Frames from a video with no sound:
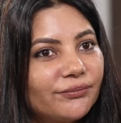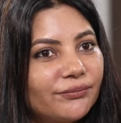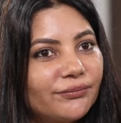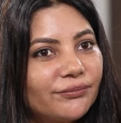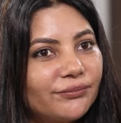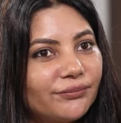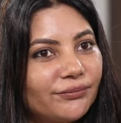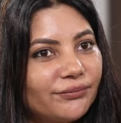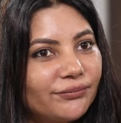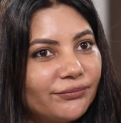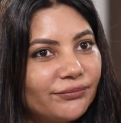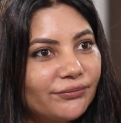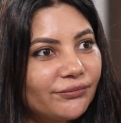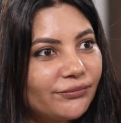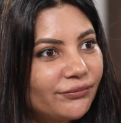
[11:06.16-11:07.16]

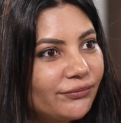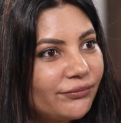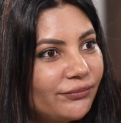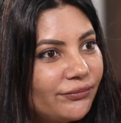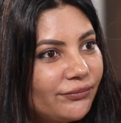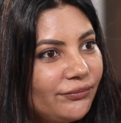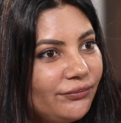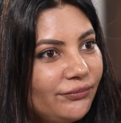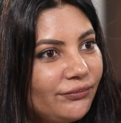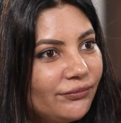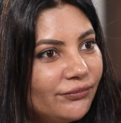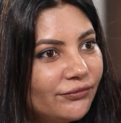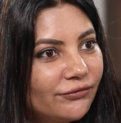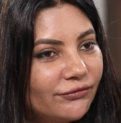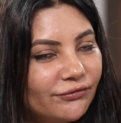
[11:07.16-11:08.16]

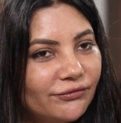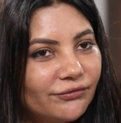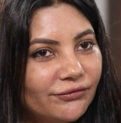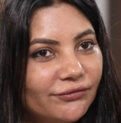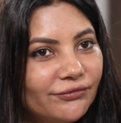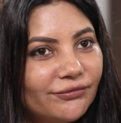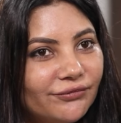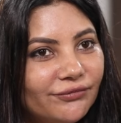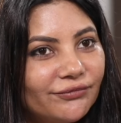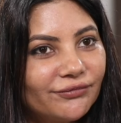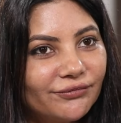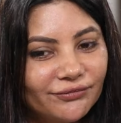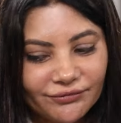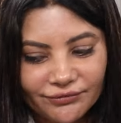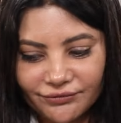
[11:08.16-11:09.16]

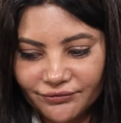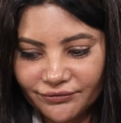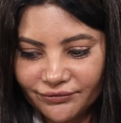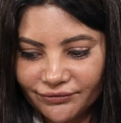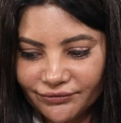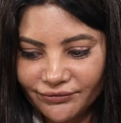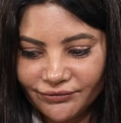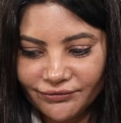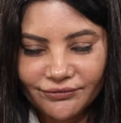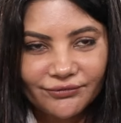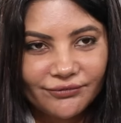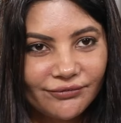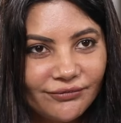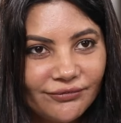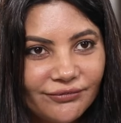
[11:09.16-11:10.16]

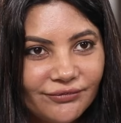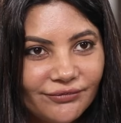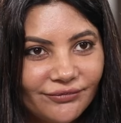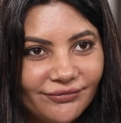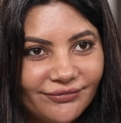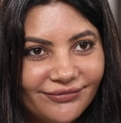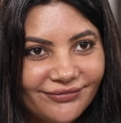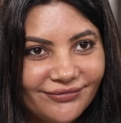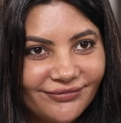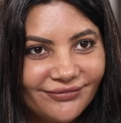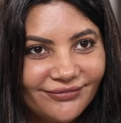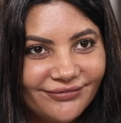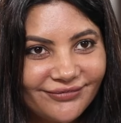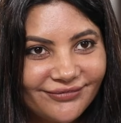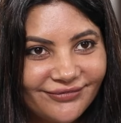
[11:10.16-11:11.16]

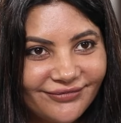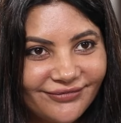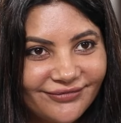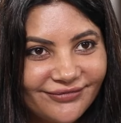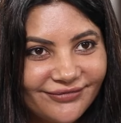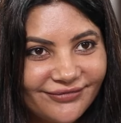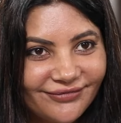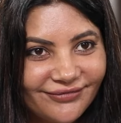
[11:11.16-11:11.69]
(not speaking)